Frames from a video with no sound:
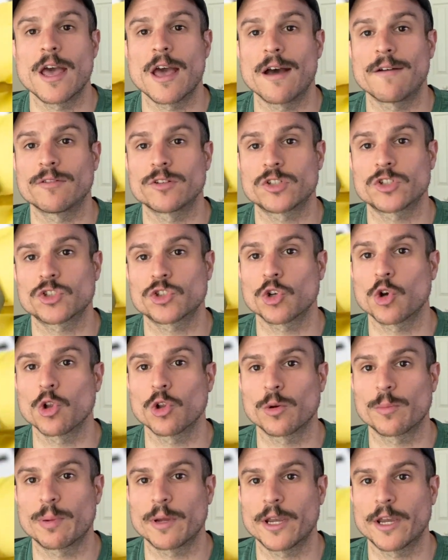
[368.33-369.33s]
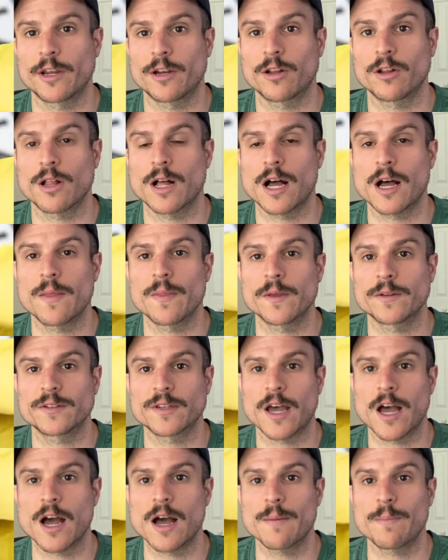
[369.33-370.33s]
have a solar panel on the
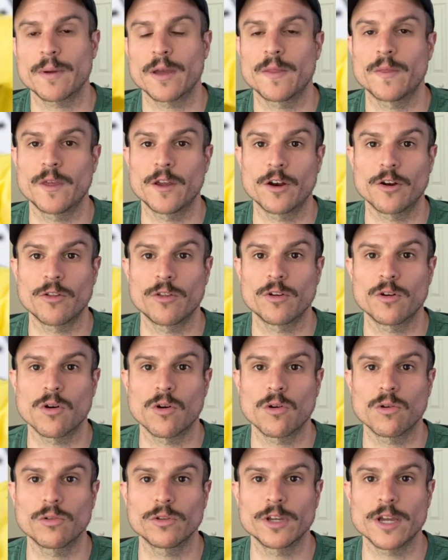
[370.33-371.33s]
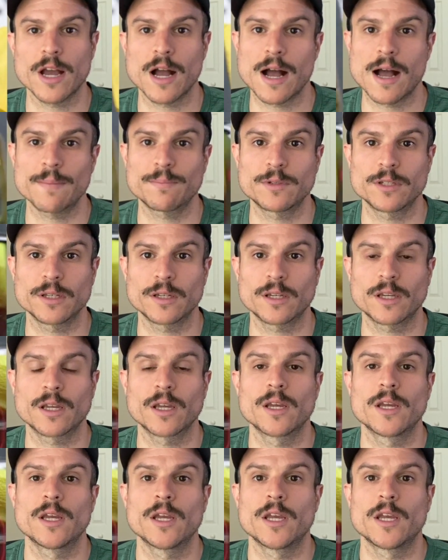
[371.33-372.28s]
top, and they are the only optic